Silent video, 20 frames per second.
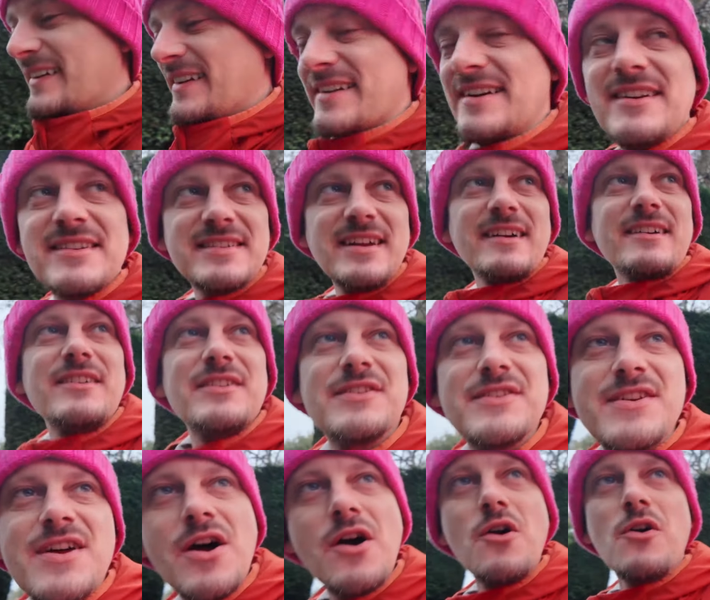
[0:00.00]
Because I got
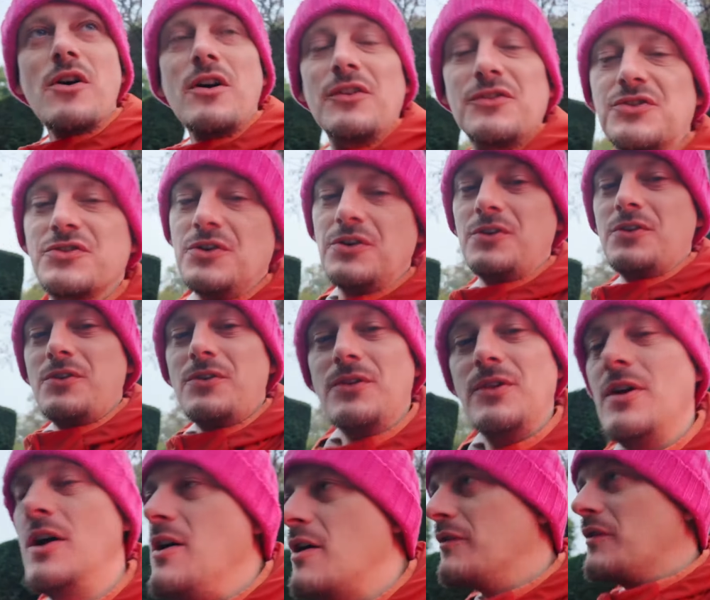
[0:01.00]
no control
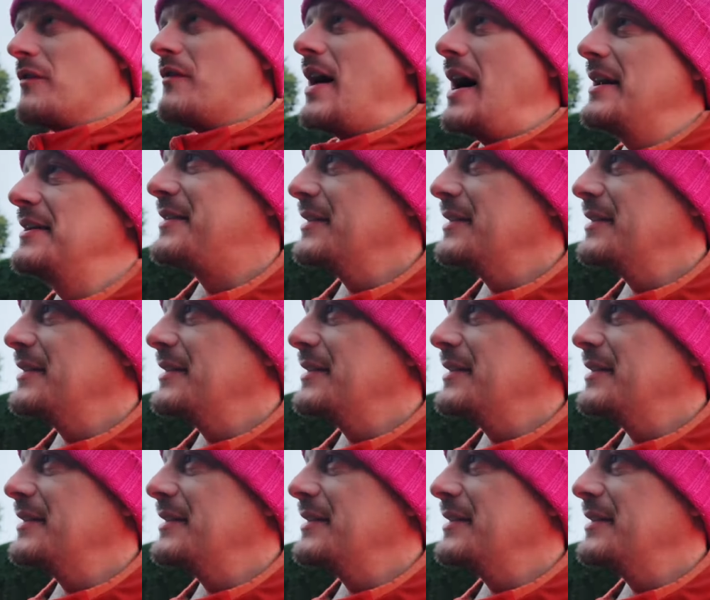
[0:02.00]
over that